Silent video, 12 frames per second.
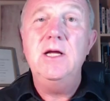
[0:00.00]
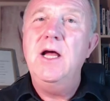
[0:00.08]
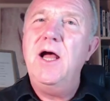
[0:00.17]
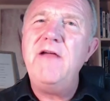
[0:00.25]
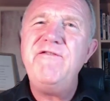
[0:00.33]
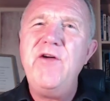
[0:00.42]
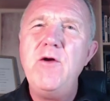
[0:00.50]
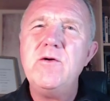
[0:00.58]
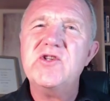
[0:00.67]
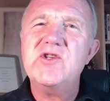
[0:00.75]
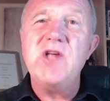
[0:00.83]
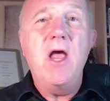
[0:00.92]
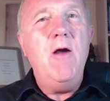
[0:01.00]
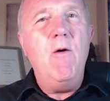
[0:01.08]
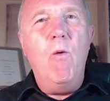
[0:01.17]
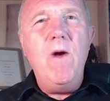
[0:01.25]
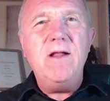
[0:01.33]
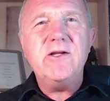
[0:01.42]
Hi folks,
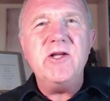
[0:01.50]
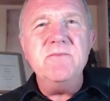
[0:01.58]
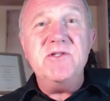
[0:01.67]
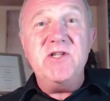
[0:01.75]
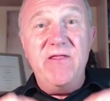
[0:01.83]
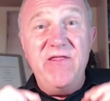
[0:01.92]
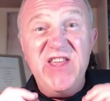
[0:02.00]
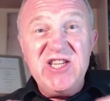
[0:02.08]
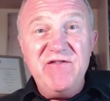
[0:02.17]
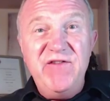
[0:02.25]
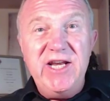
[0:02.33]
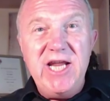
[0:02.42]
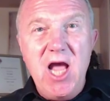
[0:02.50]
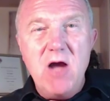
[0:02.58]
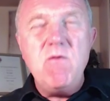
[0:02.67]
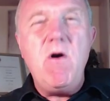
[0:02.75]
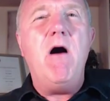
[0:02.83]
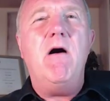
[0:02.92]
welcome to this
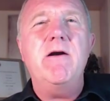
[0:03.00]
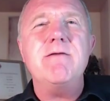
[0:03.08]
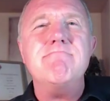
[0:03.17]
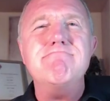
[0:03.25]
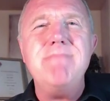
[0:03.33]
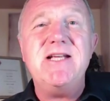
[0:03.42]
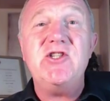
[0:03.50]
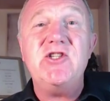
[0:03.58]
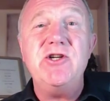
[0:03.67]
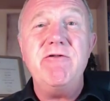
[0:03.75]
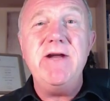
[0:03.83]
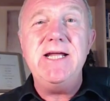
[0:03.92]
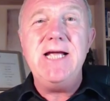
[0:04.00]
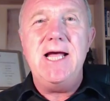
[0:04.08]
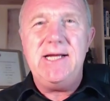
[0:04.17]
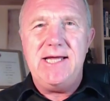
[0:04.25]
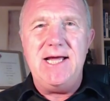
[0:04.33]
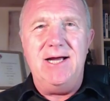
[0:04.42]
video on mastering
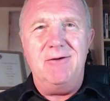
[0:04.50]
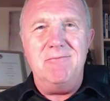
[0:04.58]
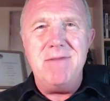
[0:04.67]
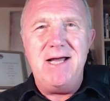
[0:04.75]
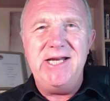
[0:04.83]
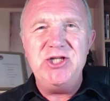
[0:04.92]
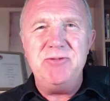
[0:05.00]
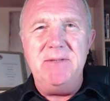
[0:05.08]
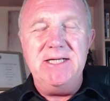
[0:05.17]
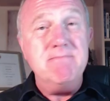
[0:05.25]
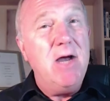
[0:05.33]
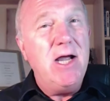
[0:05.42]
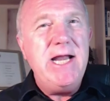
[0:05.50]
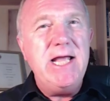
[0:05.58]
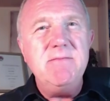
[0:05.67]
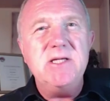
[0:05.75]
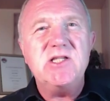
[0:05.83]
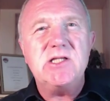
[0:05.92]
account management. My
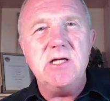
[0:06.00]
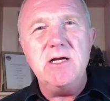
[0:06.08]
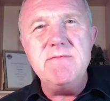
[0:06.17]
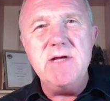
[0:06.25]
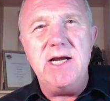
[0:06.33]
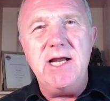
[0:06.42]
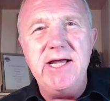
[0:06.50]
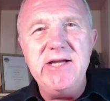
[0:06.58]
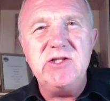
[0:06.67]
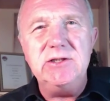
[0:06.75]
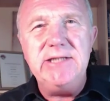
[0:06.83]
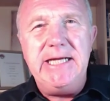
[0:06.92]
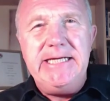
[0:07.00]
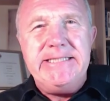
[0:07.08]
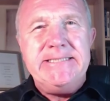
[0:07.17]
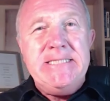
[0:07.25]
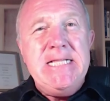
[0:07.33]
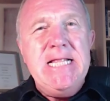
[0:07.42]
name is Simon
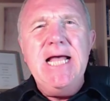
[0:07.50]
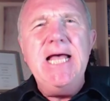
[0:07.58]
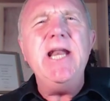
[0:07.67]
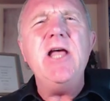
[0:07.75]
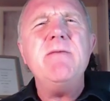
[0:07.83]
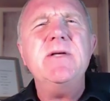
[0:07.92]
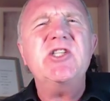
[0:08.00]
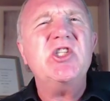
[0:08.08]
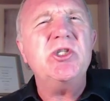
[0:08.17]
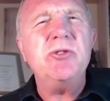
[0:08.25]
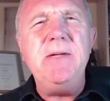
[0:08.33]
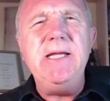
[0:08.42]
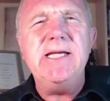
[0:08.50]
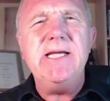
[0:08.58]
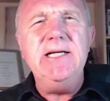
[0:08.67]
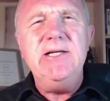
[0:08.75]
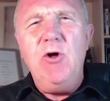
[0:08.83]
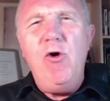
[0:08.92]
Hazeldine and I'm a
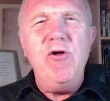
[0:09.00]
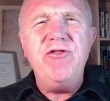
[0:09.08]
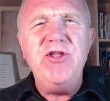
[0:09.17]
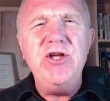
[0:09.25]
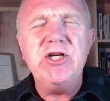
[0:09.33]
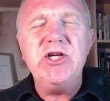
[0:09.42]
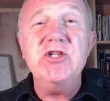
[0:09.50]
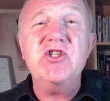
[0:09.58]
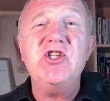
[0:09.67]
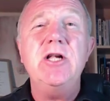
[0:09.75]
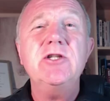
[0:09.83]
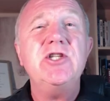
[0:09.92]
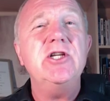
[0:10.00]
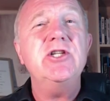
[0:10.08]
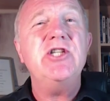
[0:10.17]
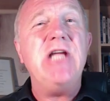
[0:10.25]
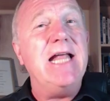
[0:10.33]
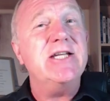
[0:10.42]
speaker, author,
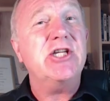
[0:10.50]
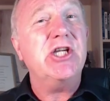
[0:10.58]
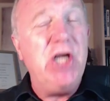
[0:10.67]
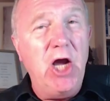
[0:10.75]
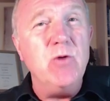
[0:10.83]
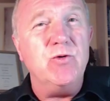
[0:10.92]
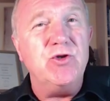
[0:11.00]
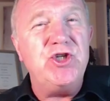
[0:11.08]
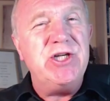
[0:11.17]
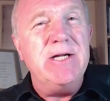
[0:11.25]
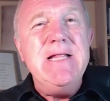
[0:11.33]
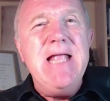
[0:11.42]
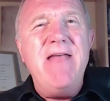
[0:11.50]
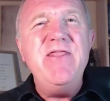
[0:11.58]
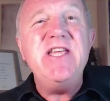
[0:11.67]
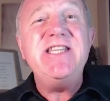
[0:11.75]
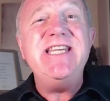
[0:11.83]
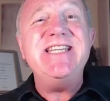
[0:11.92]
consultant and coach,
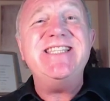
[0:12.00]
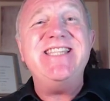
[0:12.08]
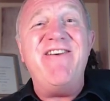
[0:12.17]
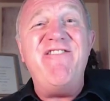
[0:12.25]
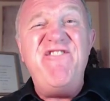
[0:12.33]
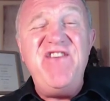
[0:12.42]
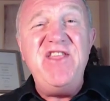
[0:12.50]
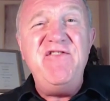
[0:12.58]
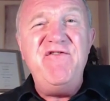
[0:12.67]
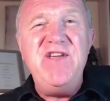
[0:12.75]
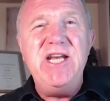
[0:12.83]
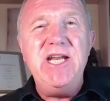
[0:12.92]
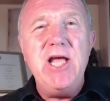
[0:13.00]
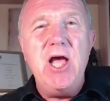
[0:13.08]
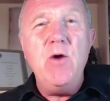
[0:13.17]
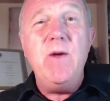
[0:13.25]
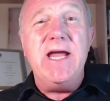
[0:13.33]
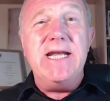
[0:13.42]
and this is the fifth
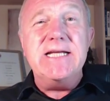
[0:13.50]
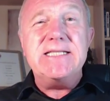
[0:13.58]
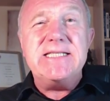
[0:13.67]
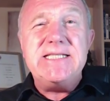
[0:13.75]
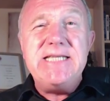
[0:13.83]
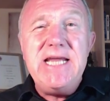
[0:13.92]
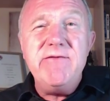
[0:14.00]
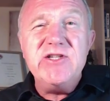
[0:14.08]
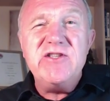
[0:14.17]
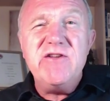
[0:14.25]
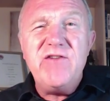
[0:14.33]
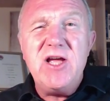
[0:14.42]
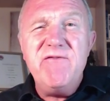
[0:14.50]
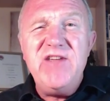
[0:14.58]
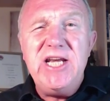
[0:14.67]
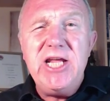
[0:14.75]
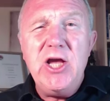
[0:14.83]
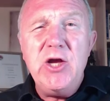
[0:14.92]
video in a series of
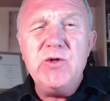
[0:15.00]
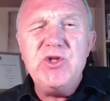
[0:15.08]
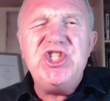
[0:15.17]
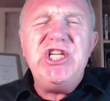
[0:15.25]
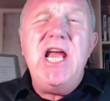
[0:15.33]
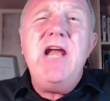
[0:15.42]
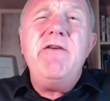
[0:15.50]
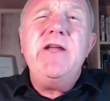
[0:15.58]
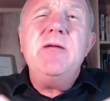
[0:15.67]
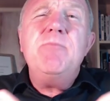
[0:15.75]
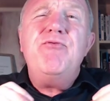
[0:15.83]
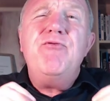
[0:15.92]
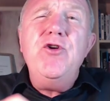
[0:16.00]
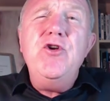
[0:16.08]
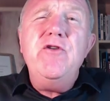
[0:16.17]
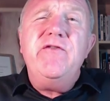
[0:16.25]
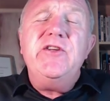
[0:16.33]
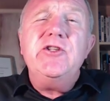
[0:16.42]
videos sharing
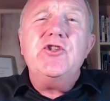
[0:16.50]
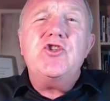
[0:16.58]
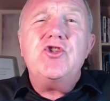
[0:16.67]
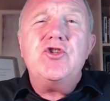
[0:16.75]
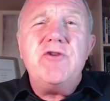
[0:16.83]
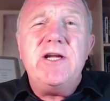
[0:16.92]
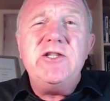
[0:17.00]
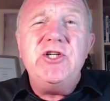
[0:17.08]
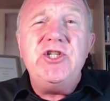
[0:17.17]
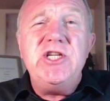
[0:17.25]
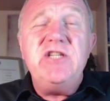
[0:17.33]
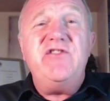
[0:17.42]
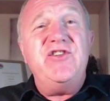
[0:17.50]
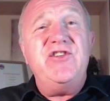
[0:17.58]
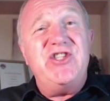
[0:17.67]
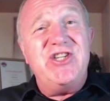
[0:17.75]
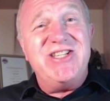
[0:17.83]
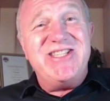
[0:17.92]
proven strategies for
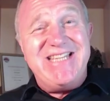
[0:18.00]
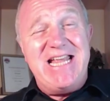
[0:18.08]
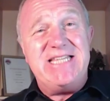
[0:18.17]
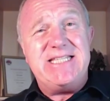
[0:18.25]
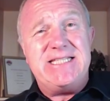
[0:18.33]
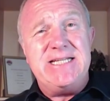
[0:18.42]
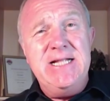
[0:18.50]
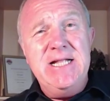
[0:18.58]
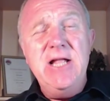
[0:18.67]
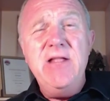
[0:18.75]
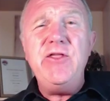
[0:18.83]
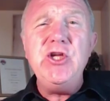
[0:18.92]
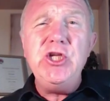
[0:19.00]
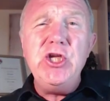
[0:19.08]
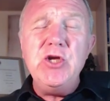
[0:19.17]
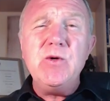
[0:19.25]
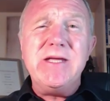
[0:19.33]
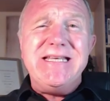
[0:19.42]
success that
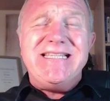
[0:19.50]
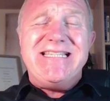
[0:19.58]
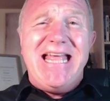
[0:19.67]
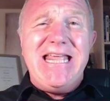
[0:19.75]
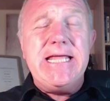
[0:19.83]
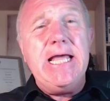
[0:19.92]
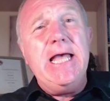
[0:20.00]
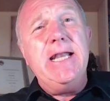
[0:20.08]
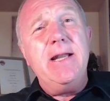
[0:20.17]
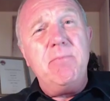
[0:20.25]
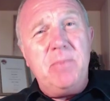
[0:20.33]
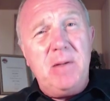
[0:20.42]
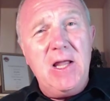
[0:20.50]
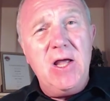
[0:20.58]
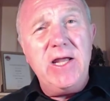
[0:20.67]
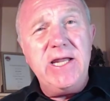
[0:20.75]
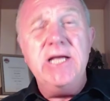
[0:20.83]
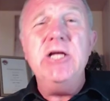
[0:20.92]
you can take and
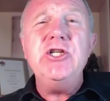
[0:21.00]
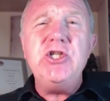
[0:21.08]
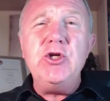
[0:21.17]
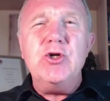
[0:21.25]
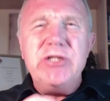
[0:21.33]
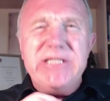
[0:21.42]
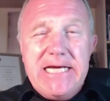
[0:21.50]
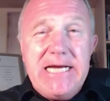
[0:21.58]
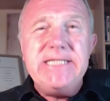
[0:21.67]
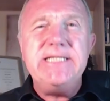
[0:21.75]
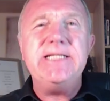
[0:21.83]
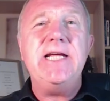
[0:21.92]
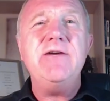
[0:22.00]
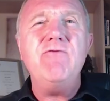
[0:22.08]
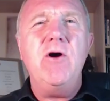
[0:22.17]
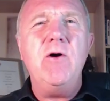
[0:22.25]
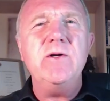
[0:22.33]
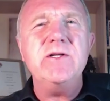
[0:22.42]
apply to your day-to-day
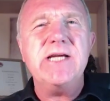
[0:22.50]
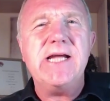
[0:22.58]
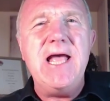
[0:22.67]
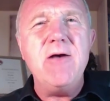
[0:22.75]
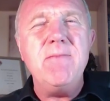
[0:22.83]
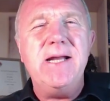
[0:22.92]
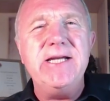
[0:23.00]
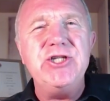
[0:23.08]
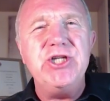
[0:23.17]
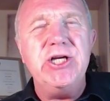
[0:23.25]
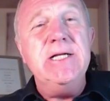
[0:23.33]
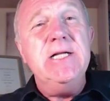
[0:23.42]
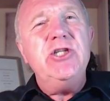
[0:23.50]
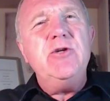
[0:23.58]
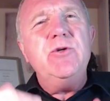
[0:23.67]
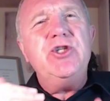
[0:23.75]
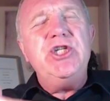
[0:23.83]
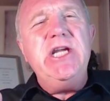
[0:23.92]
role as account manager
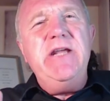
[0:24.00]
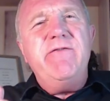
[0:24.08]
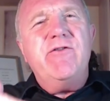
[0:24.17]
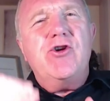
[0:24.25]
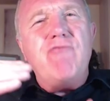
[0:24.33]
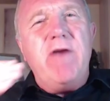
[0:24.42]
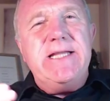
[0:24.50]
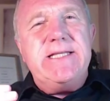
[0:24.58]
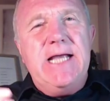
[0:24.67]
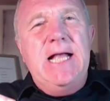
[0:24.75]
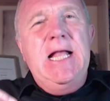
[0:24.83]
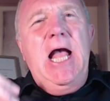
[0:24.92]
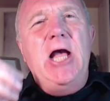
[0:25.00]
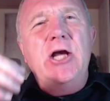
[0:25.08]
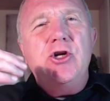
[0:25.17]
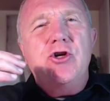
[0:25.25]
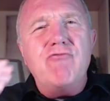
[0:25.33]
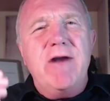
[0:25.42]
to achieve greater
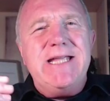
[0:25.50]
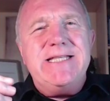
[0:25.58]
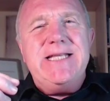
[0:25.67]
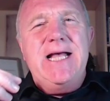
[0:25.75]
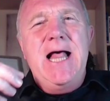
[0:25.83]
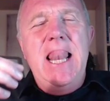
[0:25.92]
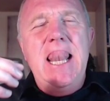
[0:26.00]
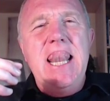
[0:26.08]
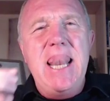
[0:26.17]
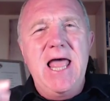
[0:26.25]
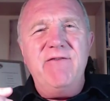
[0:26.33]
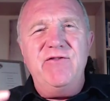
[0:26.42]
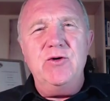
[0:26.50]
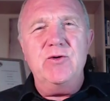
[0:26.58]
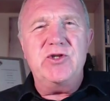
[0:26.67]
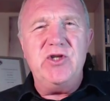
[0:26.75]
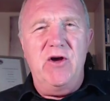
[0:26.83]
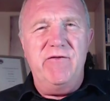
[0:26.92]
and greater
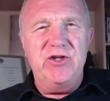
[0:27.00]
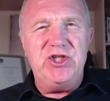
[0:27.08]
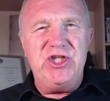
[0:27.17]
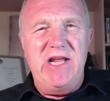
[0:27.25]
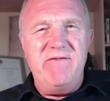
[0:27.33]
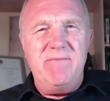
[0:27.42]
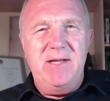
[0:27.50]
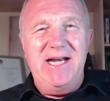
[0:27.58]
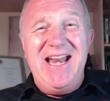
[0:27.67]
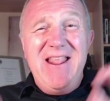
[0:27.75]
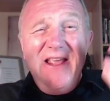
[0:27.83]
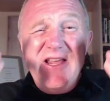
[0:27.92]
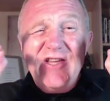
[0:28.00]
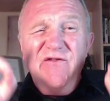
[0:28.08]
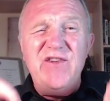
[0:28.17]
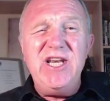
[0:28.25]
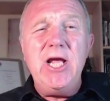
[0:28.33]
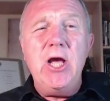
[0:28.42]
levels of achievement. And in this
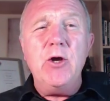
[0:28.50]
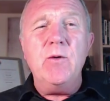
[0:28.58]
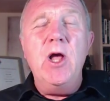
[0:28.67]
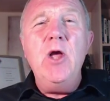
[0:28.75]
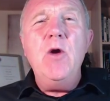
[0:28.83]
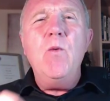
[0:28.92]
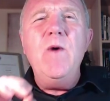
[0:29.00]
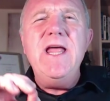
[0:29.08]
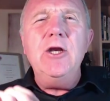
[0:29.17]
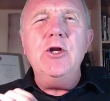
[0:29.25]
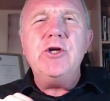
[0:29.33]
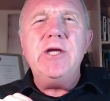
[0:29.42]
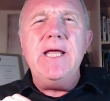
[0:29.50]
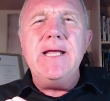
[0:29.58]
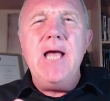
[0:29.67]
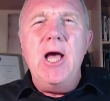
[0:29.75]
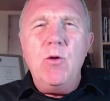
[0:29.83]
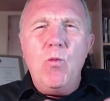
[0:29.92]
video we're
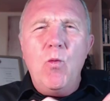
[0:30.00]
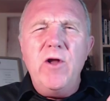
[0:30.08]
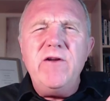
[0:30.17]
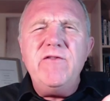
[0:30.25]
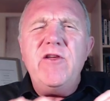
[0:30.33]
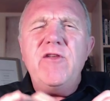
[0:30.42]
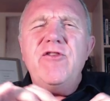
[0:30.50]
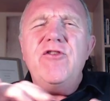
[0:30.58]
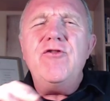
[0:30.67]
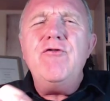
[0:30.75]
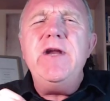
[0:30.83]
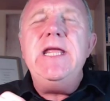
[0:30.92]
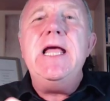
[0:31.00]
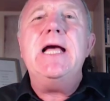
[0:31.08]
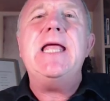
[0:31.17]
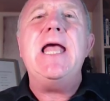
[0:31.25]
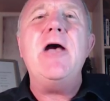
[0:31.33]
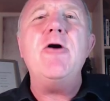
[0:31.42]
looking at one of the three
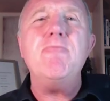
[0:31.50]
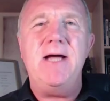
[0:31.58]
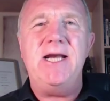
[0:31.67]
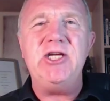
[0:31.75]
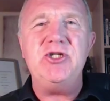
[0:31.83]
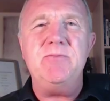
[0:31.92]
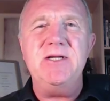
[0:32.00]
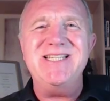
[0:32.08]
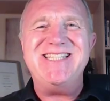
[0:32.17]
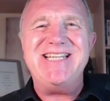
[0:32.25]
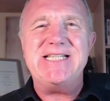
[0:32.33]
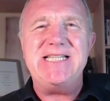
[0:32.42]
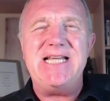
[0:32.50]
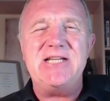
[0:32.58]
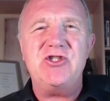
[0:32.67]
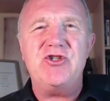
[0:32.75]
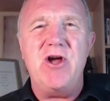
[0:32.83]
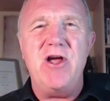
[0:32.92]
account management
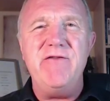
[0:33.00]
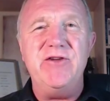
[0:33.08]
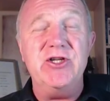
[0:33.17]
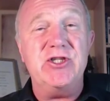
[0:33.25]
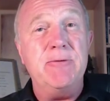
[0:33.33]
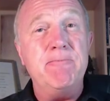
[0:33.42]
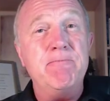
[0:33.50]
success drivers,